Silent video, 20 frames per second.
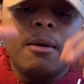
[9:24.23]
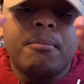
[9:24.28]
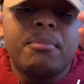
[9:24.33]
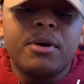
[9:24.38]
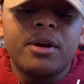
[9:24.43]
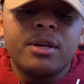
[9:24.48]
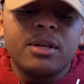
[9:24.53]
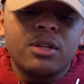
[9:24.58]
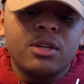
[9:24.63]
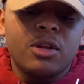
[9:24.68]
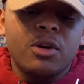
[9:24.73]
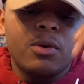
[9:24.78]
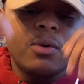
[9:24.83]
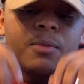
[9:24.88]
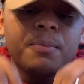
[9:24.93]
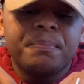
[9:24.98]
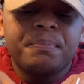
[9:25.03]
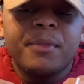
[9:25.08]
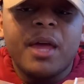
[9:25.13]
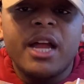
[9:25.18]
But you know,
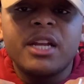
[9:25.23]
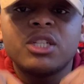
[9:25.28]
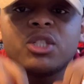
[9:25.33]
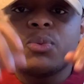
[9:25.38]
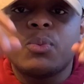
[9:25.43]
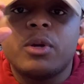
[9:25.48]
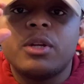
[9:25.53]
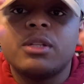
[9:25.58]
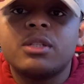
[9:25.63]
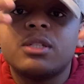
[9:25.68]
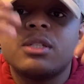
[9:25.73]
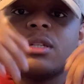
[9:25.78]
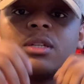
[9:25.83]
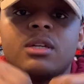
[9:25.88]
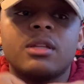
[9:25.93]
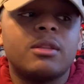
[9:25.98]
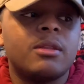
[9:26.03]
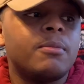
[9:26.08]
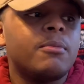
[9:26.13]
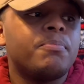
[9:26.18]
I just wanted
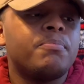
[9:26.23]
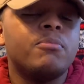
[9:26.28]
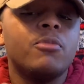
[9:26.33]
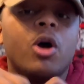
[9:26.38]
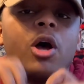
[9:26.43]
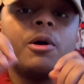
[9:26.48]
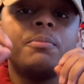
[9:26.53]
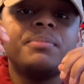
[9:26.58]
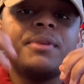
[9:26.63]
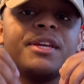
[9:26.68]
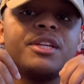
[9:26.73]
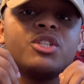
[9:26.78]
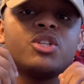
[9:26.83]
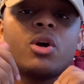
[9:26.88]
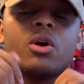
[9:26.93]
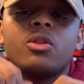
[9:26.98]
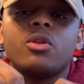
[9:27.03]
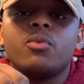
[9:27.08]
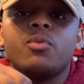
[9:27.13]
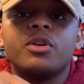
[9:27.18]
to update
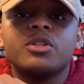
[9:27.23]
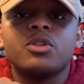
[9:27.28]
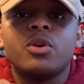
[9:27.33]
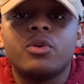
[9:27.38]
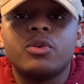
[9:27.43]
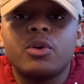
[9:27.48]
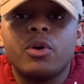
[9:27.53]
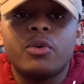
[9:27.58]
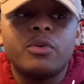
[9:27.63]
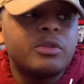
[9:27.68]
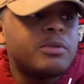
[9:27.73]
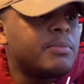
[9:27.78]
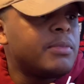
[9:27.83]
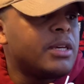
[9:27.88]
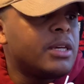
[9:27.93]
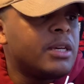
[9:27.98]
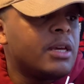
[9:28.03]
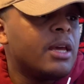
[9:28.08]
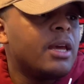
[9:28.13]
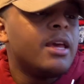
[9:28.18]
y'all on what's going on with
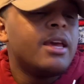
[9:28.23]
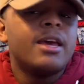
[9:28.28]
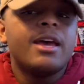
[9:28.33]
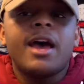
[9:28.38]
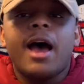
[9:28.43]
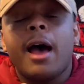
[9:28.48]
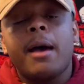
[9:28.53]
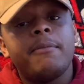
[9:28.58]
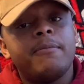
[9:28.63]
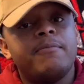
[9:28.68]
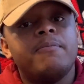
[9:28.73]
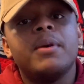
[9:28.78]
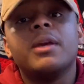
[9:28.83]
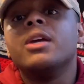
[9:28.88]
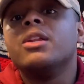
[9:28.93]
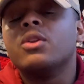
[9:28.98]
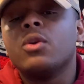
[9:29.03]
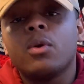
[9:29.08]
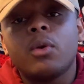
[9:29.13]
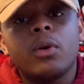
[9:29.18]
me. I've
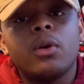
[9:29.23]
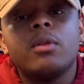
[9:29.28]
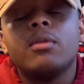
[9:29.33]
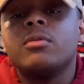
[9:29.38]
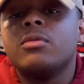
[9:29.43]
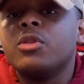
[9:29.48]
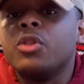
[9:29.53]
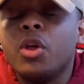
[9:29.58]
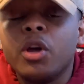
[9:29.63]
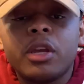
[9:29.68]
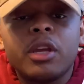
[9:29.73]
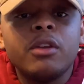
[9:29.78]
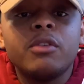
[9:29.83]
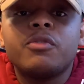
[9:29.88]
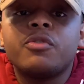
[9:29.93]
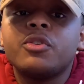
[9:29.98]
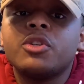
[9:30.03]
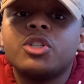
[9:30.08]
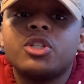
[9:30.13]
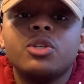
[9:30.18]
been looking
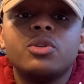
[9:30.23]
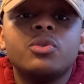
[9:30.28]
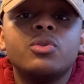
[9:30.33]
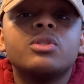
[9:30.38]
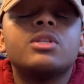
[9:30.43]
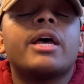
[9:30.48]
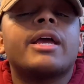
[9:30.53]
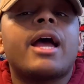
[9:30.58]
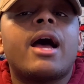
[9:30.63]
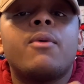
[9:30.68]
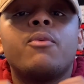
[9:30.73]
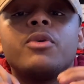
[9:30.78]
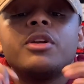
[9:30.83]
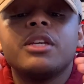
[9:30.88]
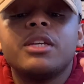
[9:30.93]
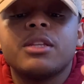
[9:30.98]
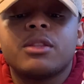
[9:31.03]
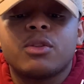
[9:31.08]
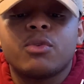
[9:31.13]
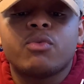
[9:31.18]
for shoes. Like, I want
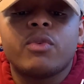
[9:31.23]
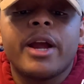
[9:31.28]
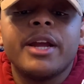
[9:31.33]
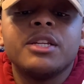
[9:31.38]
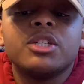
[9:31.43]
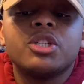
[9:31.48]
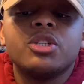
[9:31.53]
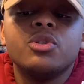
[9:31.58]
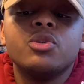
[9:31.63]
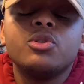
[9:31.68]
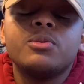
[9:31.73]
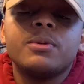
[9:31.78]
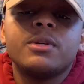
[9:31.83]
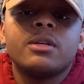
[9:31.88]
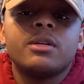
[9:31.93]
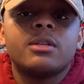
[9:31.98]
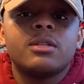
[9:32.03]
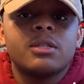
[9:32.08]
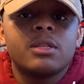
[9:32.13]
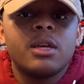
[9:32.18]
to get the right shoes
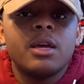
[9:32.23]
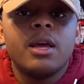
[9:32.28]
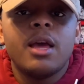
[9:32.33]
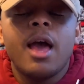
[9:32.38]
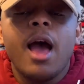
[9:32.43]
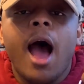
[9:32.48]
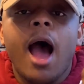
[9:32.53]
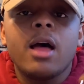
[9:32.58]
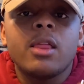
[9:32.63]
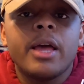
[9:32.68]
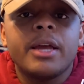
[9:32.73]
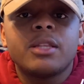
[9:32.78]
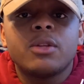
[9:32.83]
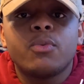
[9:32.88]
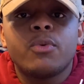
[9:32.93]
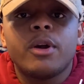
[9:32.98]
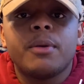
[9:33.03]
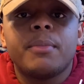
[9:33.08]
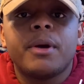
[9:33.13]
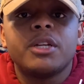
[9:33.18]
because I like to
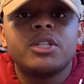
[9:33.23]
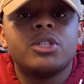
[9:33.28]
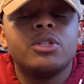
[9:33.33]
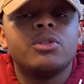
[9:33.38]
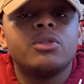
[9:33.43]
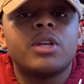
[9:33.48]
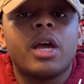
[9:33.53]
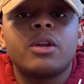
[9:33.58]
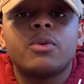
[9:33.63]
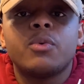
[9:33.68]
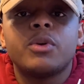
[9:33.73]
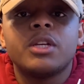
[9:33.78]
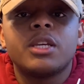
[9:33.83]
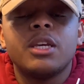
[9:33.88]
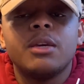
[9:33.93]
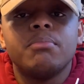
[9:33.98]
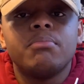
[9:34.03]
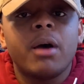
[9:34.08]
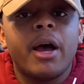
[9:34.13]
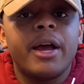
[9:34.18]
wear my shoes. I don't want to
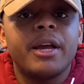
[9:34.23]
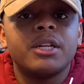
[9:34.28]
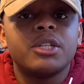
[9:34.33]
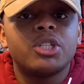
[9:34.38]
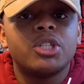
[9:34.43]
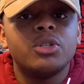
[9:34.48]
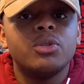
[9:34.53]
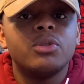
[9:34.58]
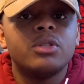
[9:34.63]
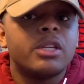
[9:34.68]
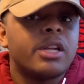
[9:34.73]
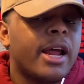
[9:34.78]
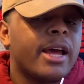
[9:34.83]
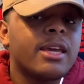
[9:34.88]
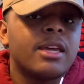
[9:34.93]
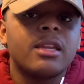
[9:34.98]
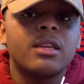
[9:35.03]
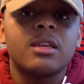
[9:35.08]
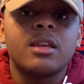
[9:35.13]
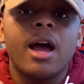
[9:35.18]
keep buying shoes that I
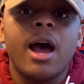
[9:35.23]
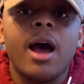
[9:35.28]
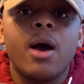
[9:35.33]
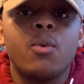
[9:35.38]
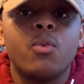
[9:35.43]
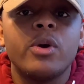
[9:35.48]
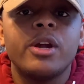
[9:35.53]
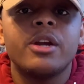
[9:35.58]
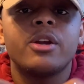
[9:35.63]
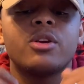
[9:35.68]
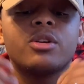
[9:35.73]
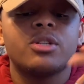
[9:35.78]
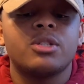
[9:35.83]
cannot wear.